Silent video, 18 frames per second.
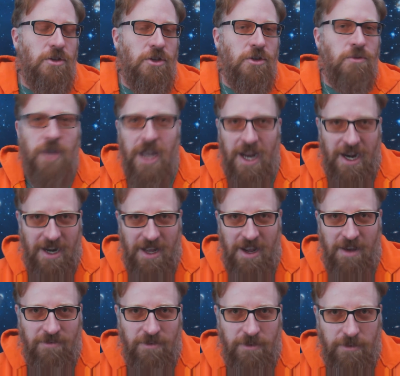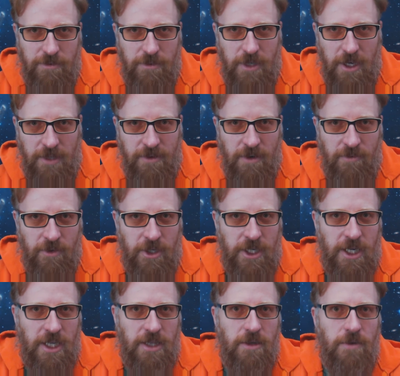You can't have kids ever
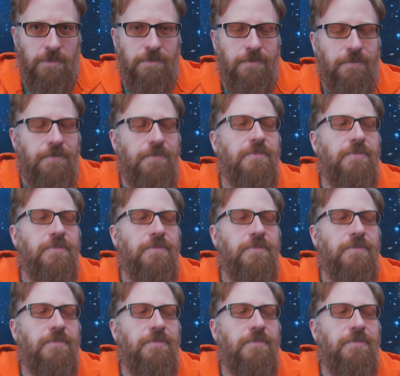again, though.